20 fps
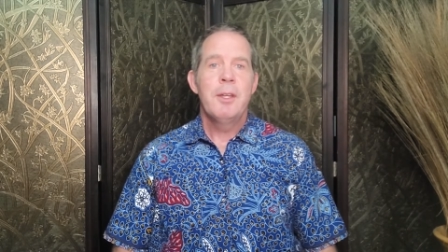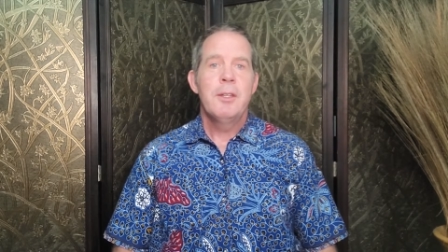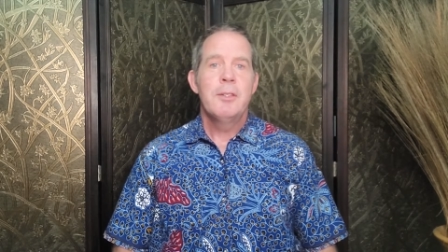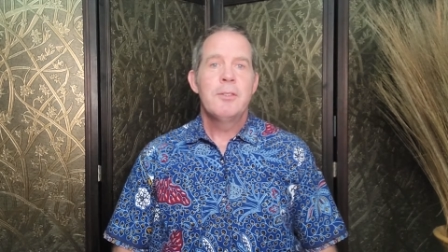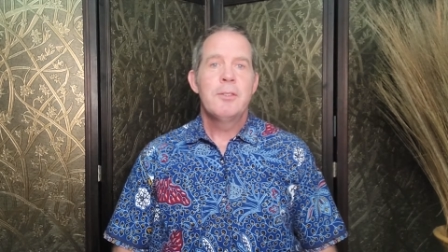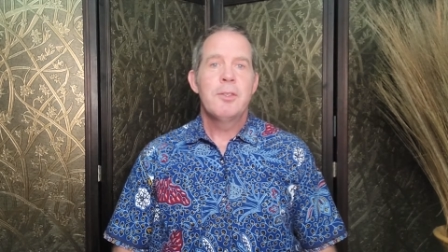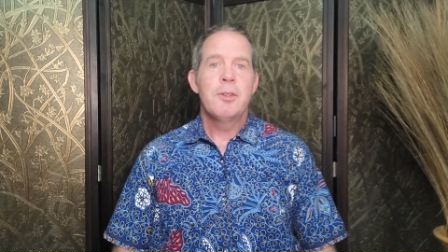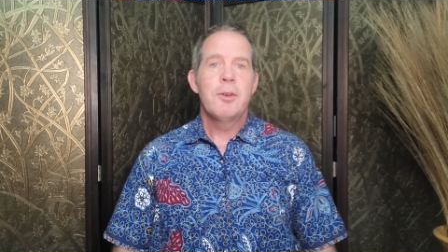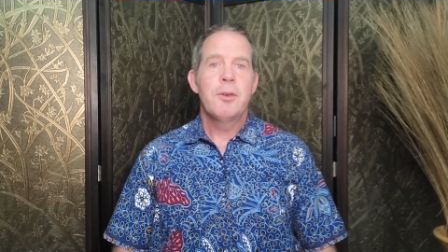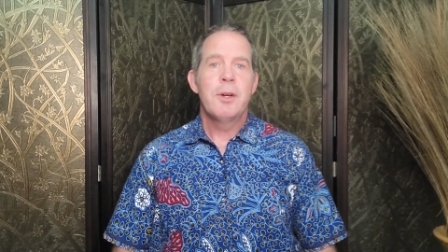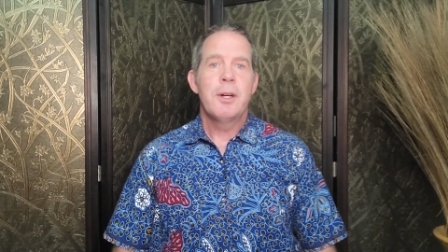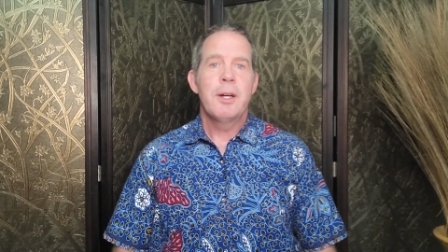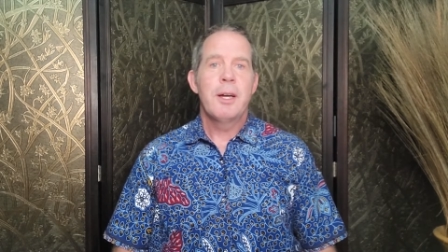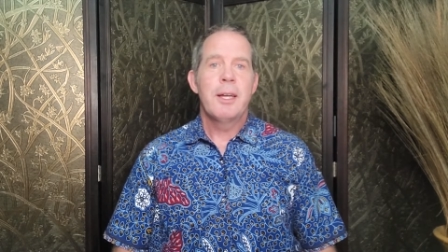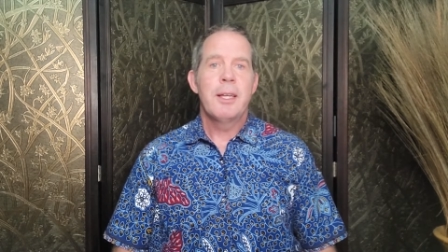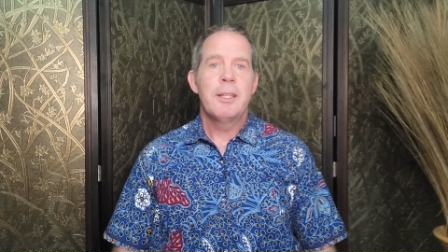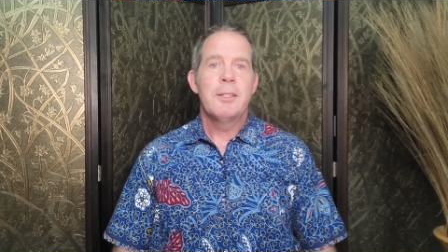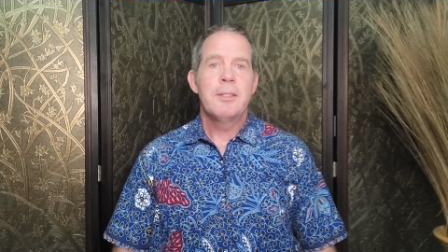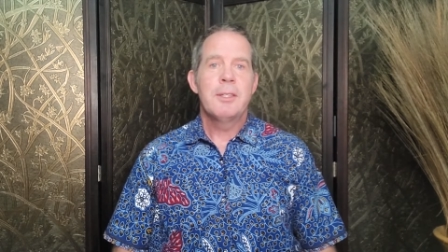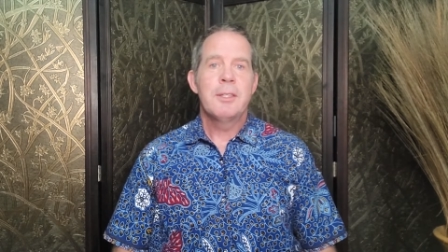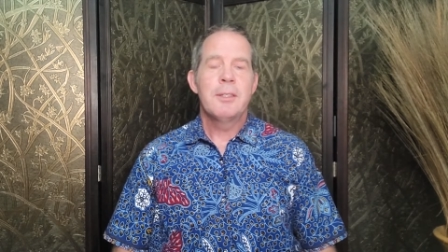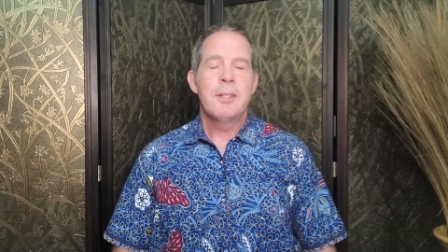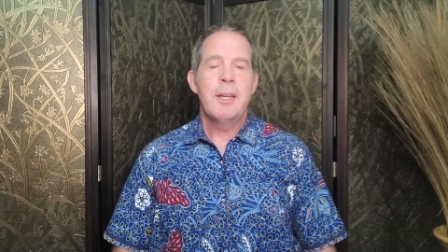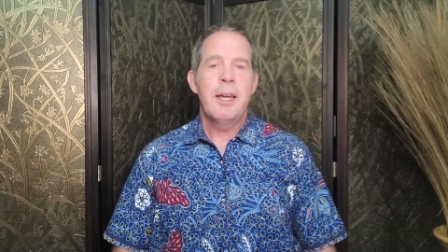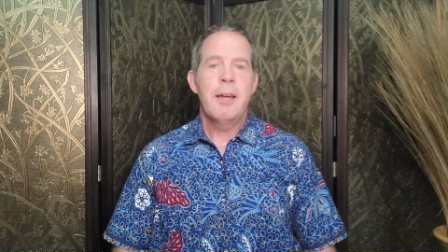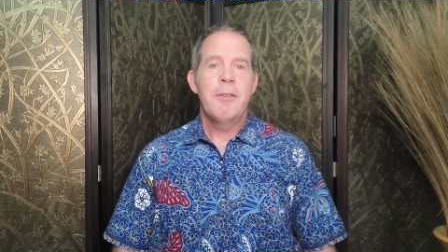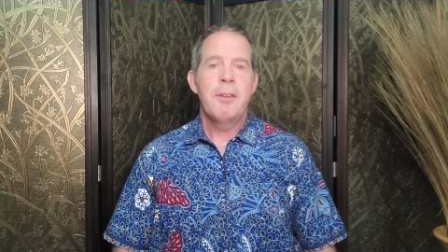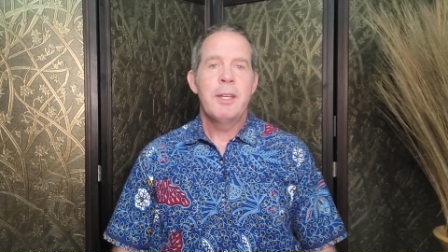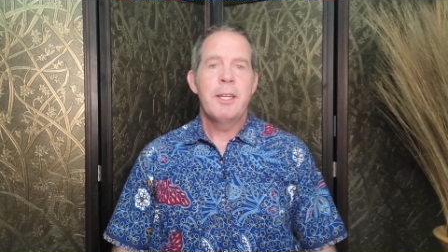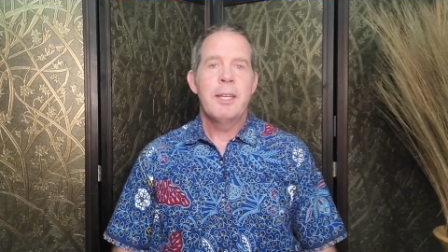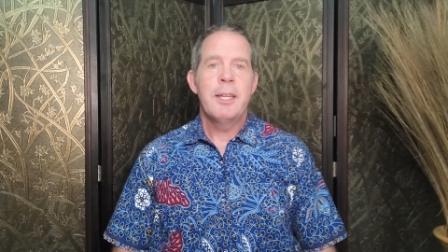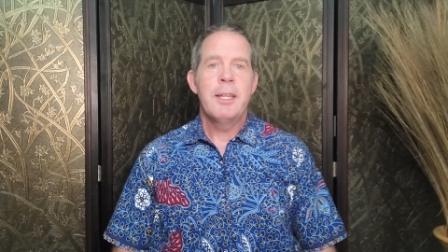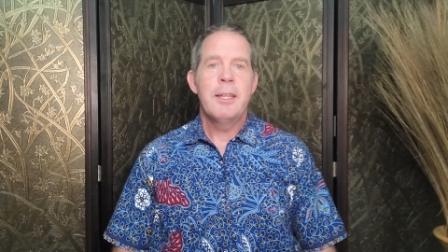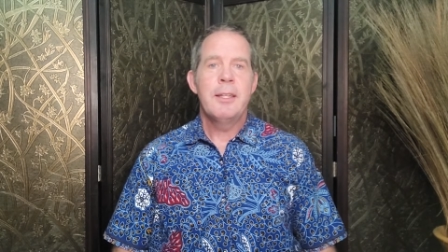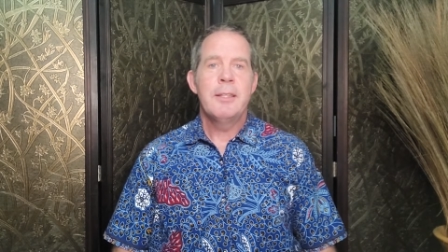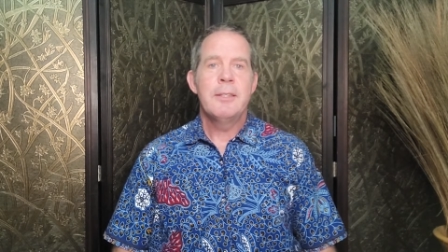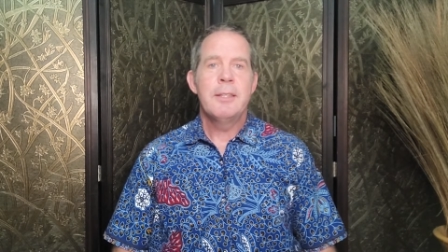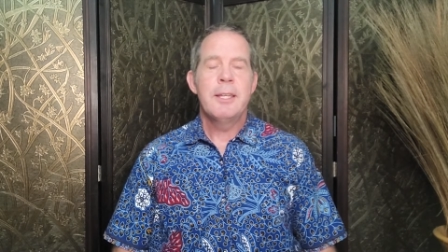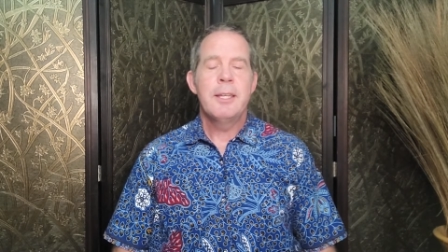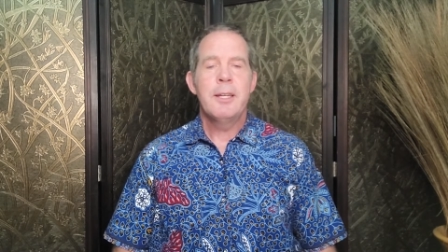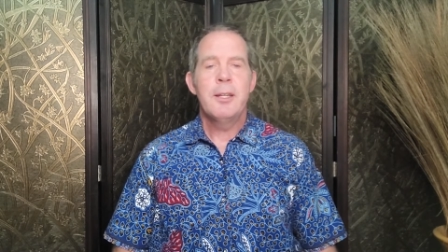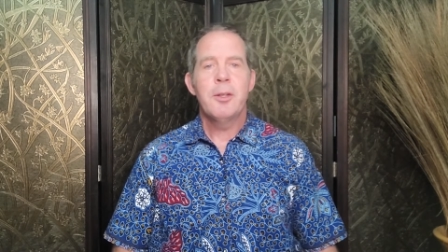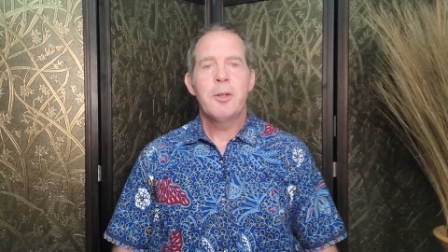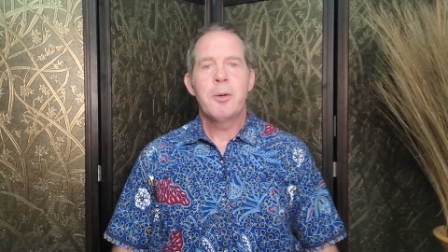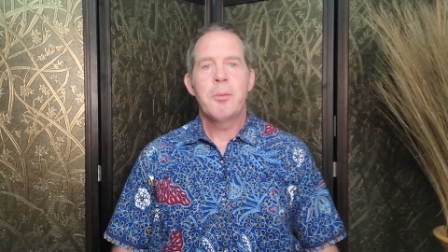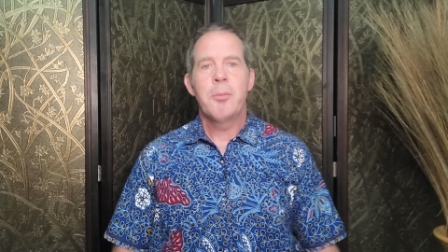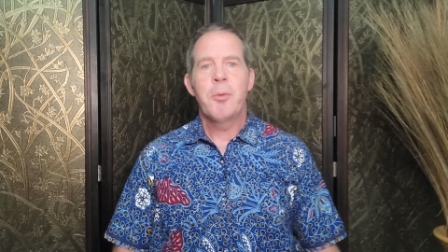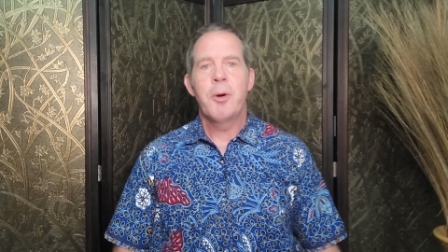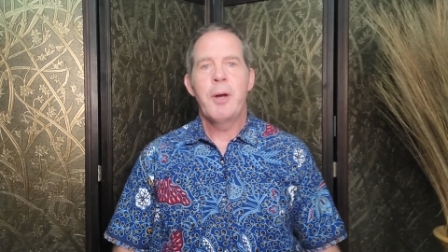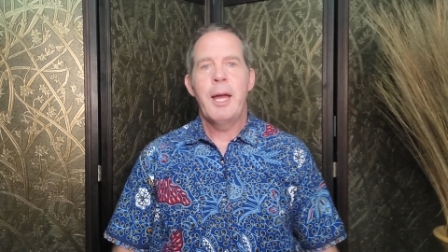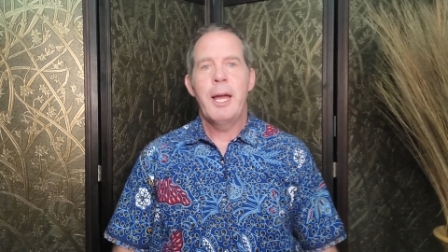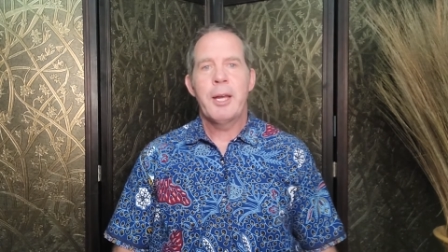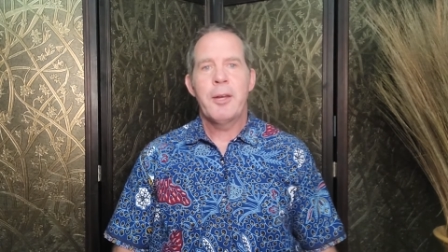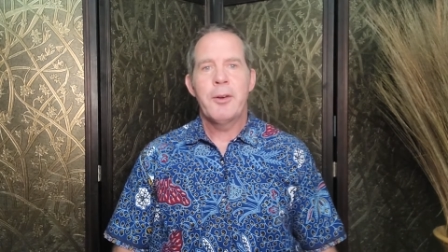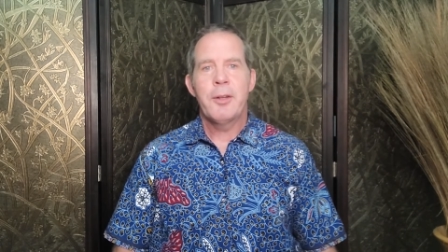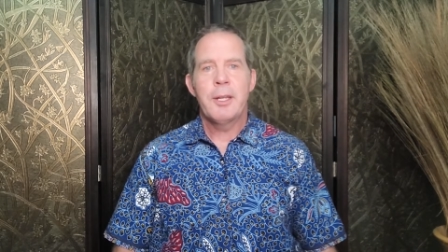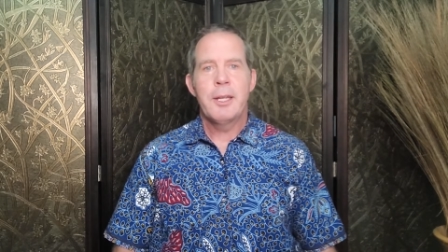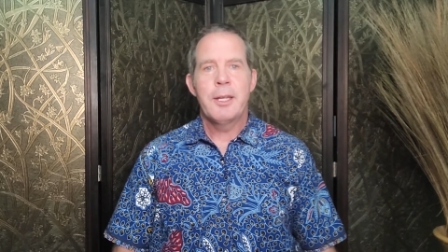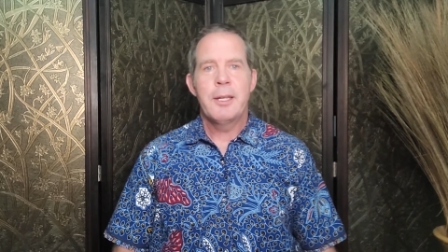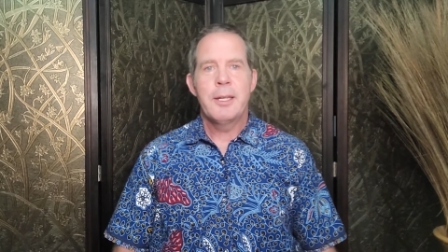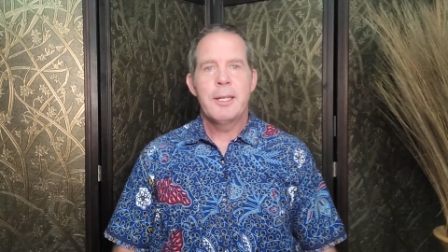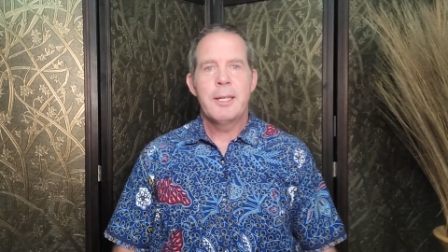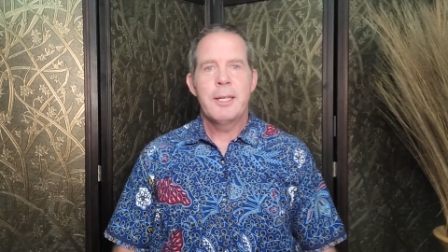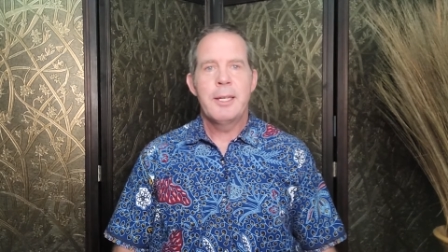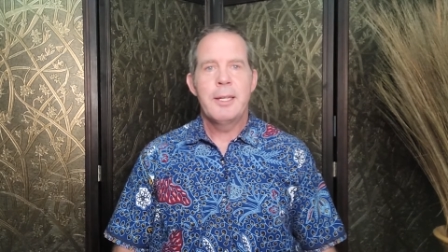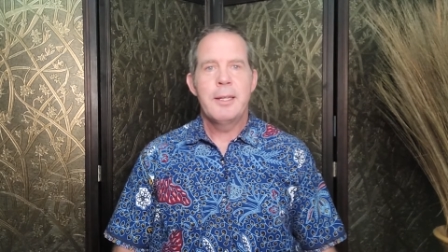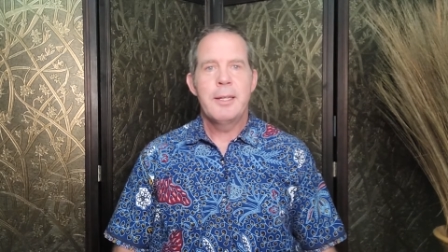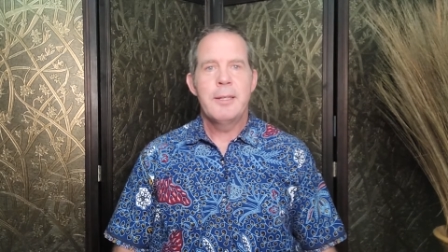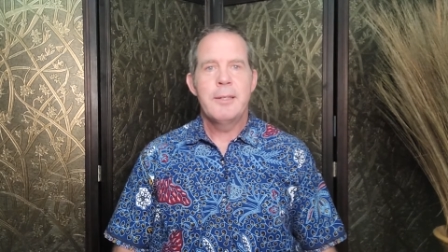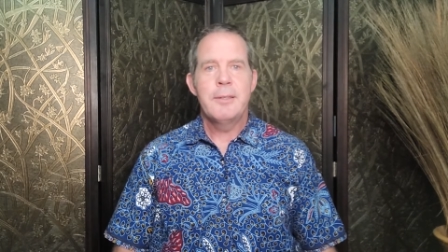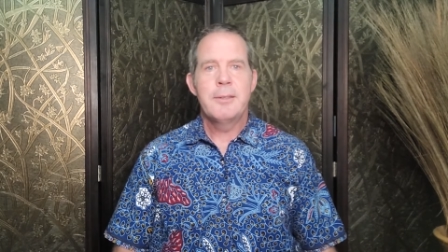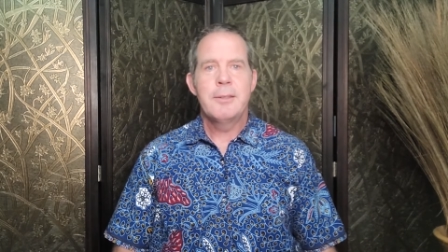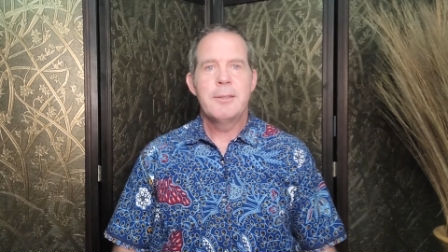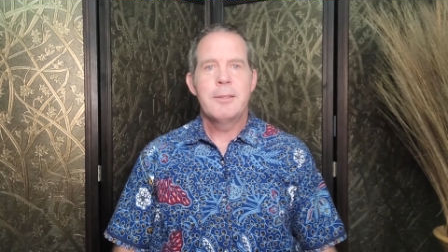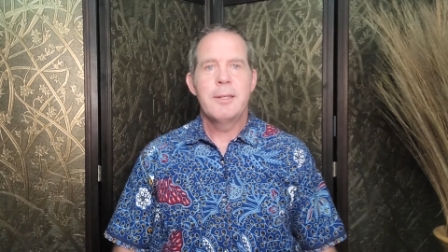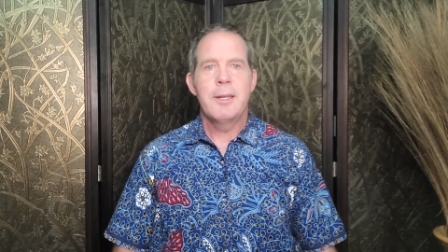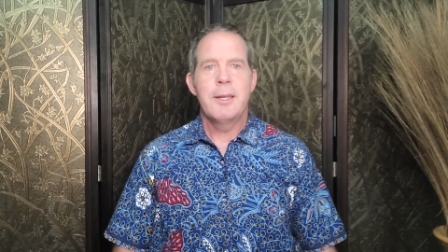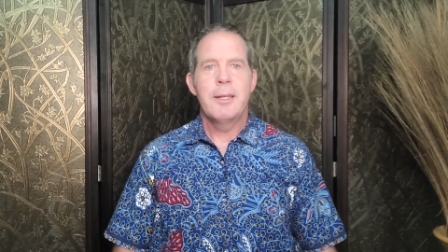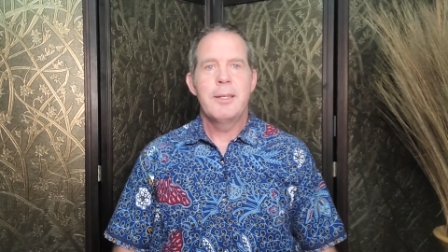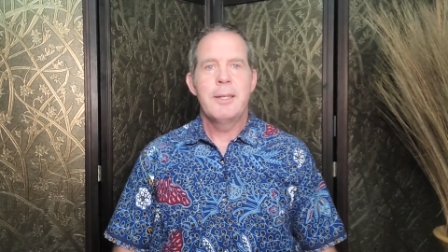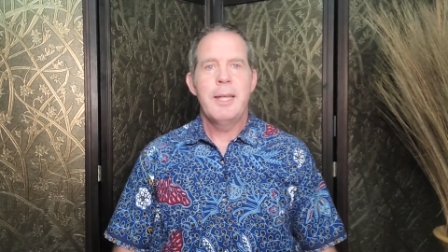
So uh, I guess you could say I have an Achilles heel, or more accurately, an Achilles uh,